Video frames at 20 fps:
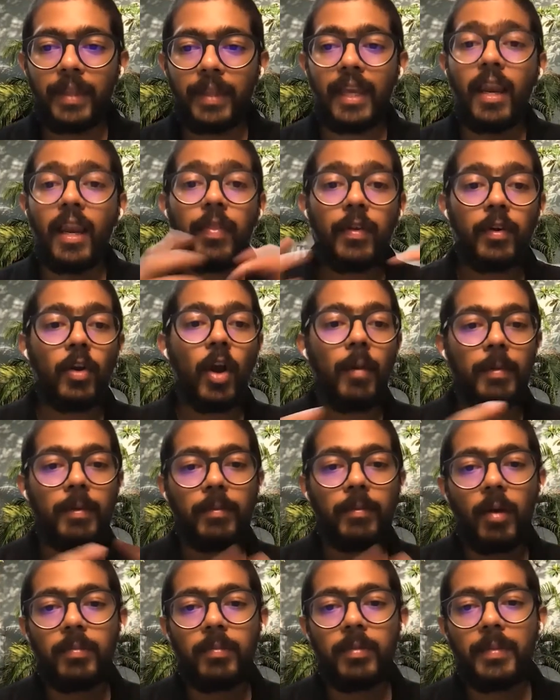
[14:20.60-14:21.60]
Another
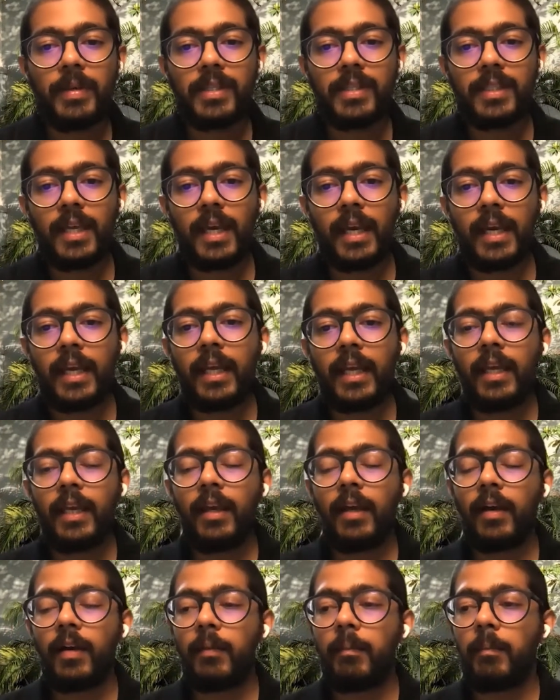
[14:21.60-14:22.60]
common problem is that
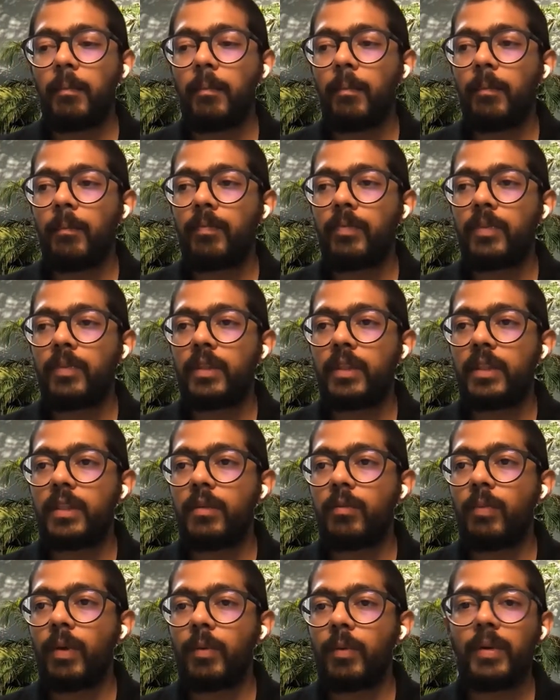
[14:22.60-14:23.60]

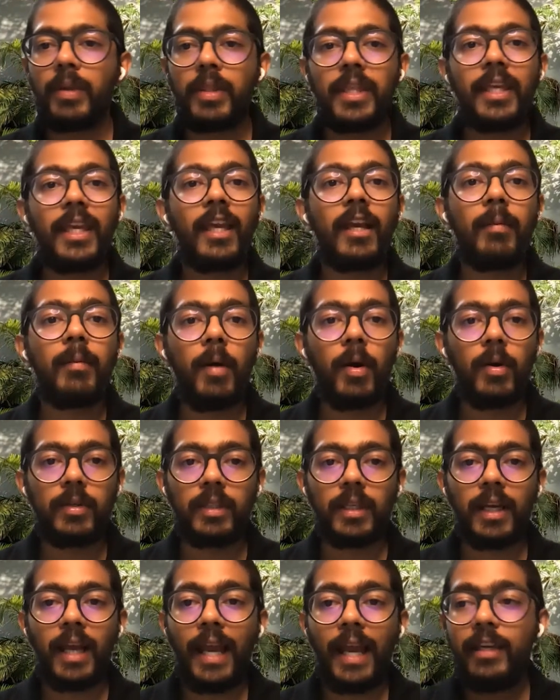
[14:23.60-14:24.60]
when we're thinking
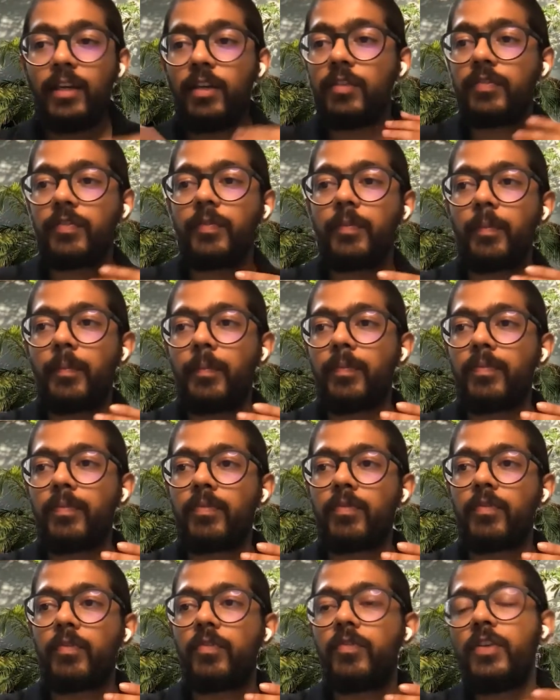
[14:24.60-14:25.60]
about the kind of
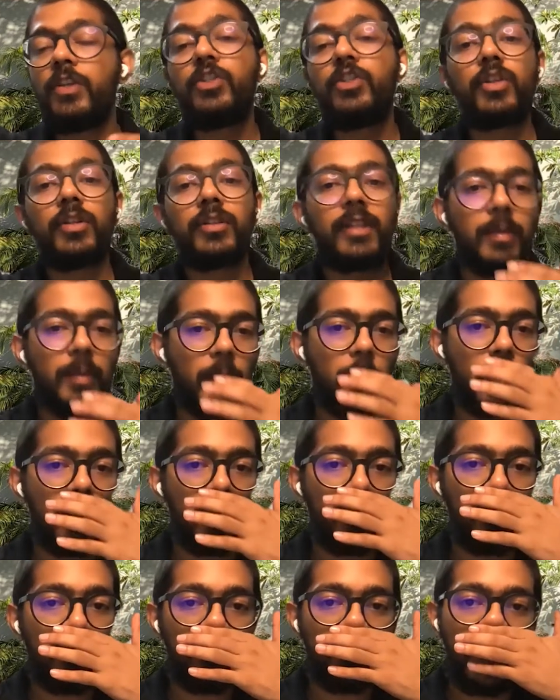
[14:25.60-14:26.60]
feature that we
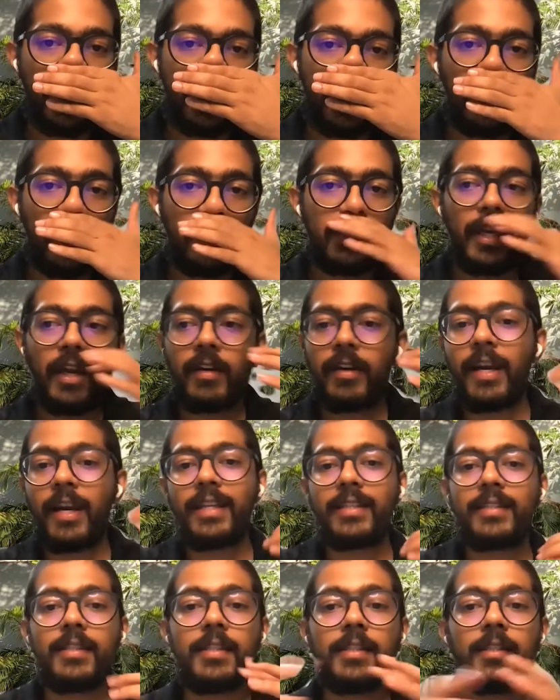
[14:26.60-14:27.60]
want to provide on the
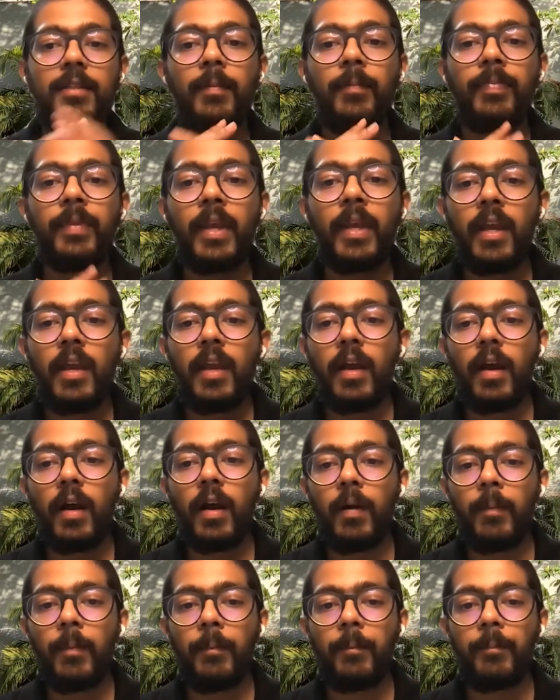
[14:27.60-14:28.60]
underlying system,
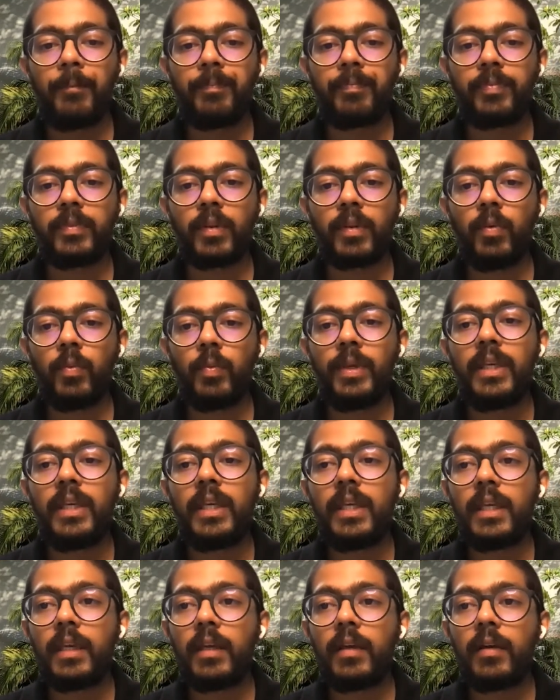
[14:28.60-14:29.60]

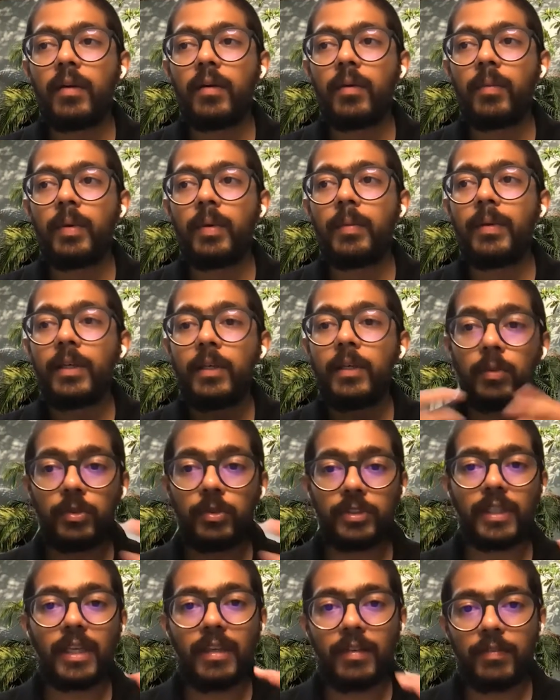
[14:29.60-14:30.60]
we will
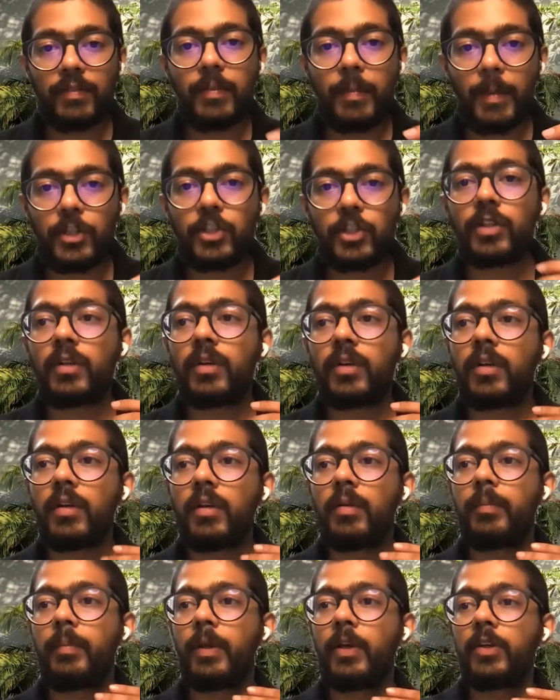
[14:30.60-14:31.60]
lose information
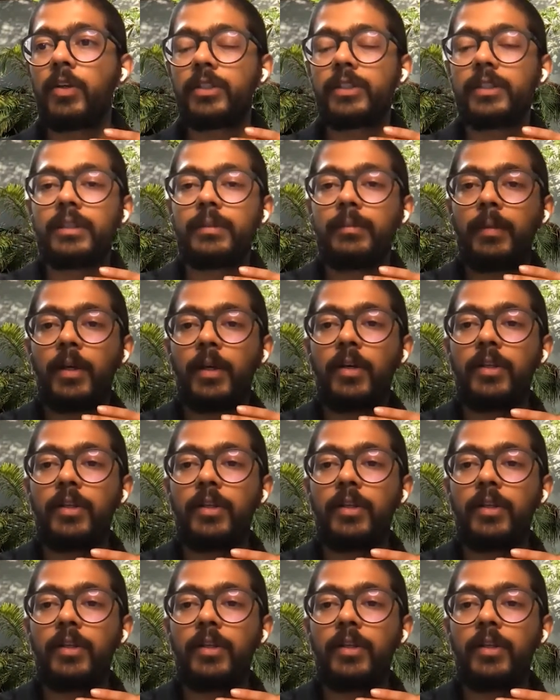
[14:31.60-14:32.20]
because